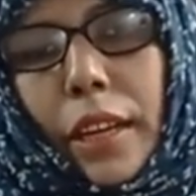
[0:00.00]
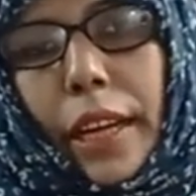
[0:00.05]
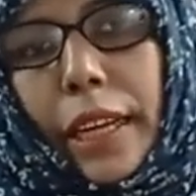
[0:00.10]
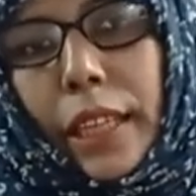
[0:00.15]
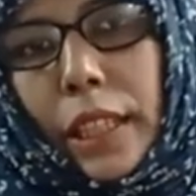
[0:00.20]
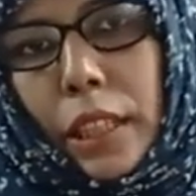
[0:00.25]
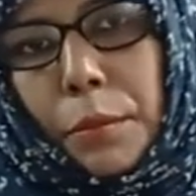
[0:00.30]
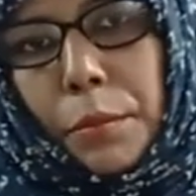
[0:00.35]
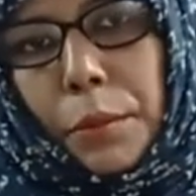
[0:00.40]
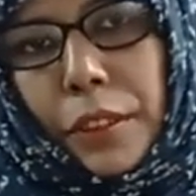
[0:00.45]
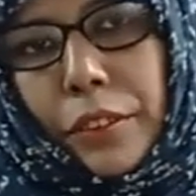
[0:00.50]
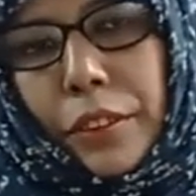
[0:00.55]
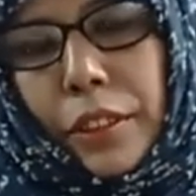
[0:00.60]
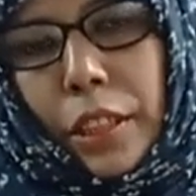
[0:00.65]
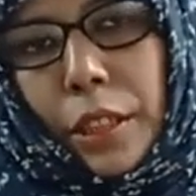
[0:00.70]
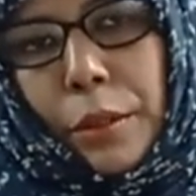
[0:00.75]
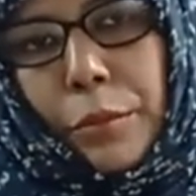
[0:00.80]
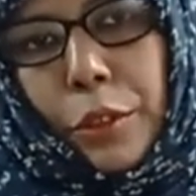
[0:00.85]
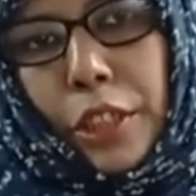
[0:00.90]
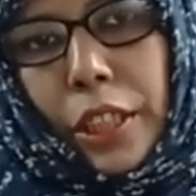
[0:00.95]

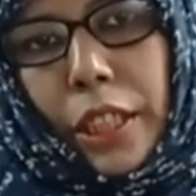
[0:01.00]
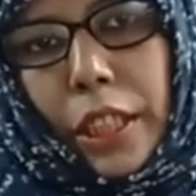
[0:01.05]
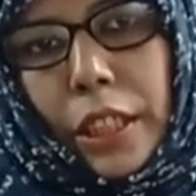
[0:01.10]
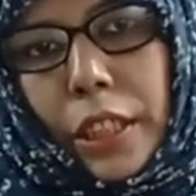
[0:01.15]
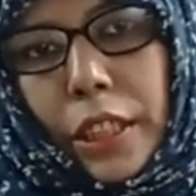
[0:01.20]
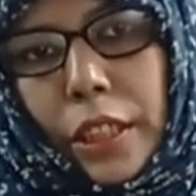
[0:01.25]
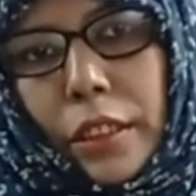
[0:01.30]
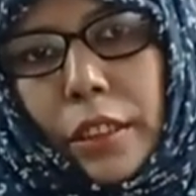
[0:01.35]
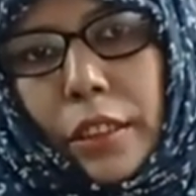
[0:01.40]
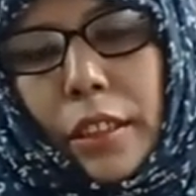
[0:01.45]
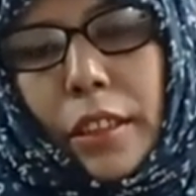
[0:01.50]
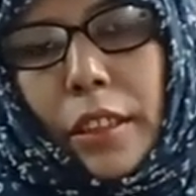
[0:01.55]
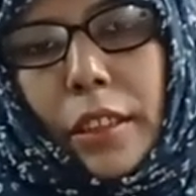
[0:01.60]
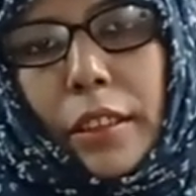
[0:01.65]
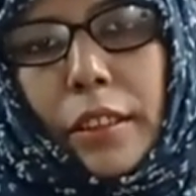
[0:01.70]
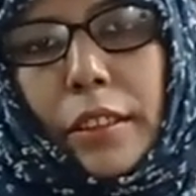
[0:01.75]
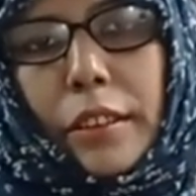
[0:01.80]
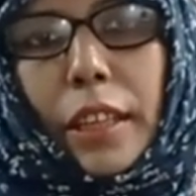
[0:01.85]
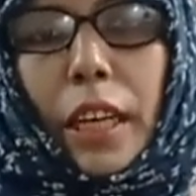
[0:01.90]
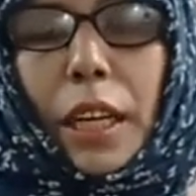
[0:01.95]
Interpersonal communication.
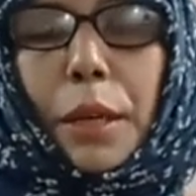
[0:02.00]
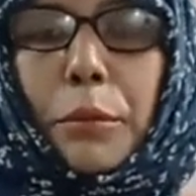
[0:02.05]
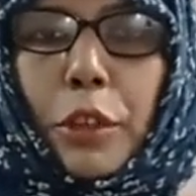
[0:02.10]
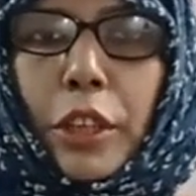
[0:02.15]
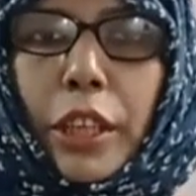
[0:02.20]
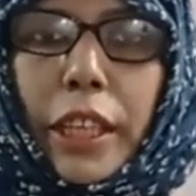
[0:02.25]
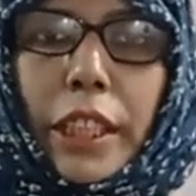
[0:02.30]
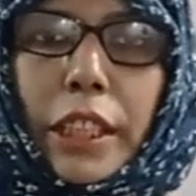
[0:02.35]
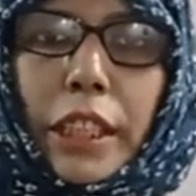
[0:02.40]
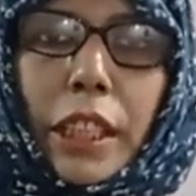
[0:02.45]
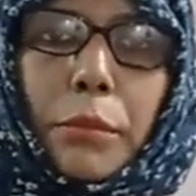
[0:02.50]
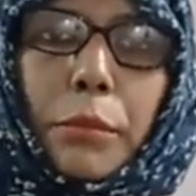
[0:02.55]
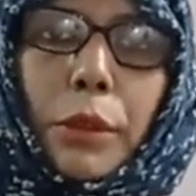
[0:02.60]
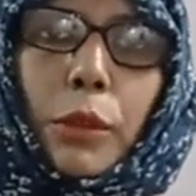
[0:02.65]
The communication